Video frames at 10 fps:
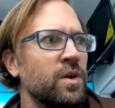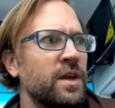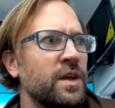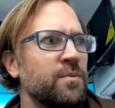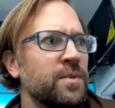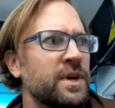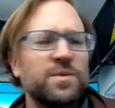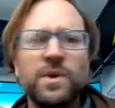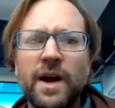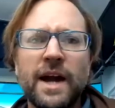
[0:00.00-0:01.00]
because
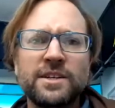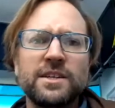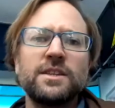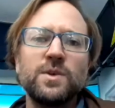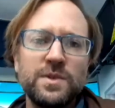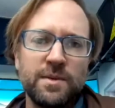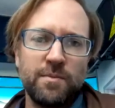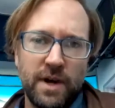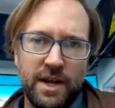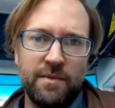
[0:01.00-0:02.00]
we were actually losing
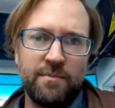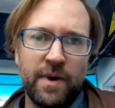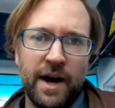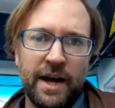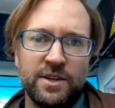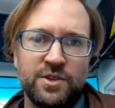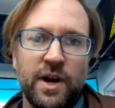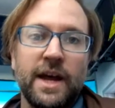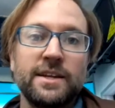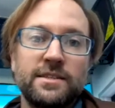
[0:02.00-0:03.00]
money by
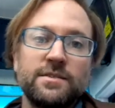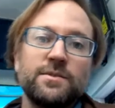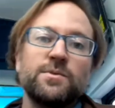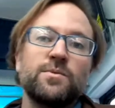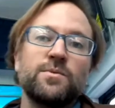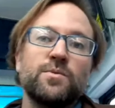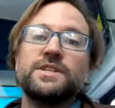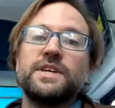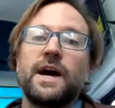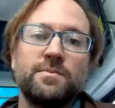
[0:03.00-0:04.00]
trying to
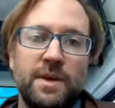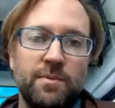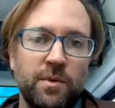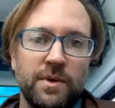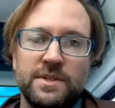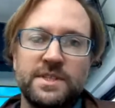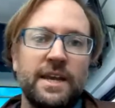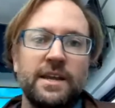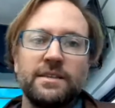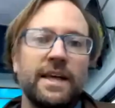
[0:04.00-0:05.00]
reach out to people. We were
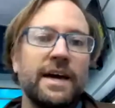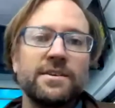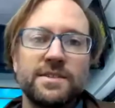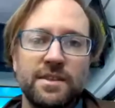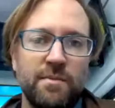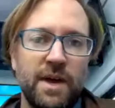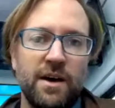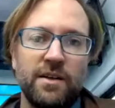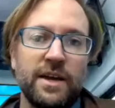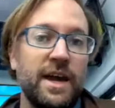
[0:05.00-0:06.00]
sending letters in the
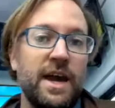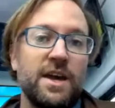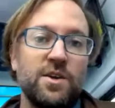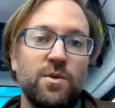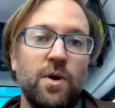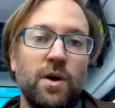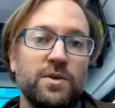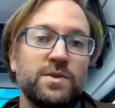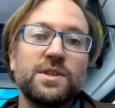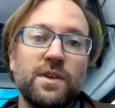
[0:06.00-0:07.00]
mail like, hey, you
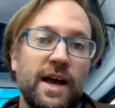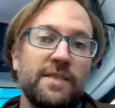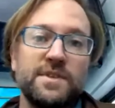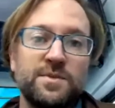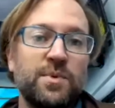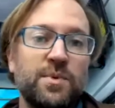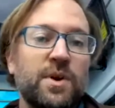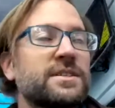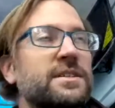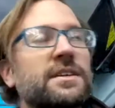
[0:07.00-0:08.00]
still have these
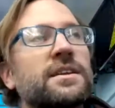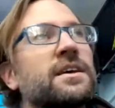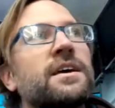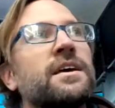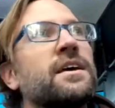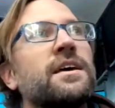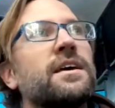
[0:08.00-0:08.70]
books, and it